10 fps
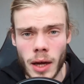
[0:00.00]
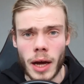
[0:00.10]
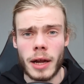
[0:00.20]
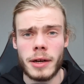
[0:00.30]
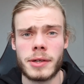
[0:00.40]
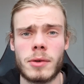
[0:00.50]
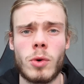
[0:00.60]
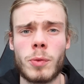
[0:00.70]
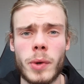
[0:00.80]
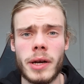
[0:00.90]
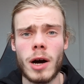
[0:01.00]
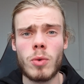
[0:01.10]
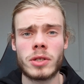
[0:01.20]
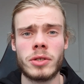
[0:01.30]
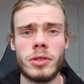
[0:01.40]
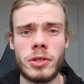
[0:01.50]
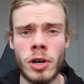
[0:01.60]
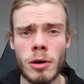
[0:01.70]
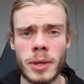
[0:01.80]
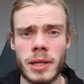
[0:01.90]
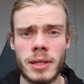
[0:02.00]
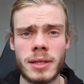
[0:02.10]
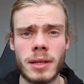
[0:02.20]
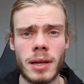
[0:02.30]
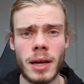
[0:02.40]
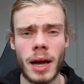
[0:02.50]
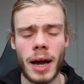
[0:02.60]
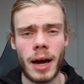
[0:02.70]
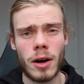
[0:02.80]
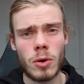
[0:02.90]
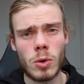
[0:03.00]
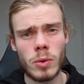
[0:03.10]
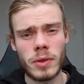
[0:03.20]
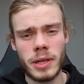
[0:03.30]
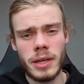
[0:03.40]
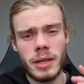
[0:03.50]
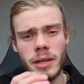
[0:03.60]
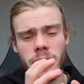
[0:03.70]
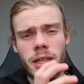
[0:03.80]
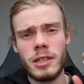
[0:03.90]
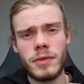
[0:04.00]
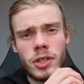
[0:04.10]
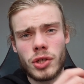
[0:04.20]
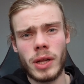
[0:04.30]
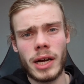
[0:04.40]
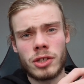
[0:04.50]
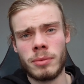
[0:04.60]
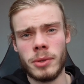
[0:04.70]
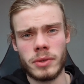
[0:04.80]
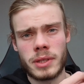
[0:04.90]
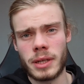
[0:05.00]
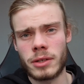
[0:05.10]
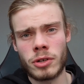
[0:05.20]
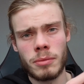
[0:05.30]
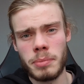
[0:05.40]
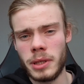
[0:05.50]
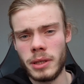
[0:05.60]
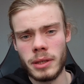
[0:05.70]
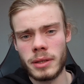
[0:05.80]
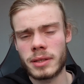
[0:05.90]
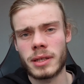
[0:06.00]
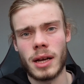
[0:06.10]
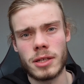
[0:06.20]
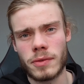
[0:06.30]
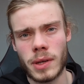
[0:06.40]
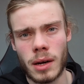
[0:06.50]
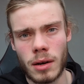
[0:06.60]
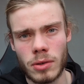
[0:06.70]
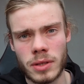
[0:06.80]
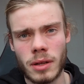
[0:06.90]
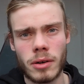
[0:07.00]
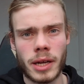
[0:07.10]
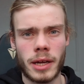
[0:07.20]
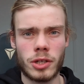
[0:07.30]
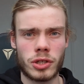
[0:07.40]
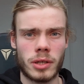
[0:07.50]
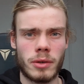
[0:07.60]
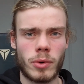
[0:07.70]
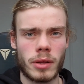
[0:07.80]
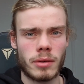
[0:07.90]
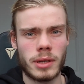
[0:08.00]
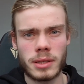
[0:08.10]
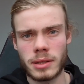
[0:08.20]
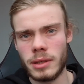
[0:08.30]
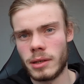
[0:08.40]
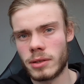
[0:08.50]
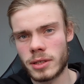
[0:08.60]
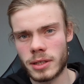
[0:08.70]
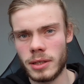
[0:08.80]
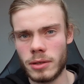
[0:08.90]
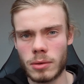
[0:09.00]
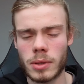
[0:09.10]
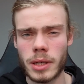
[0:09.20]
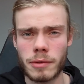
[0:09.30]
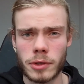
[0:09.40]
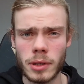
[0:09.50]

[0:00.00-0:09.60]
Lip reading: And what we now want to determine is how the individual attributes, that could be the size of the house, the location, whether it's near the sea or whatever,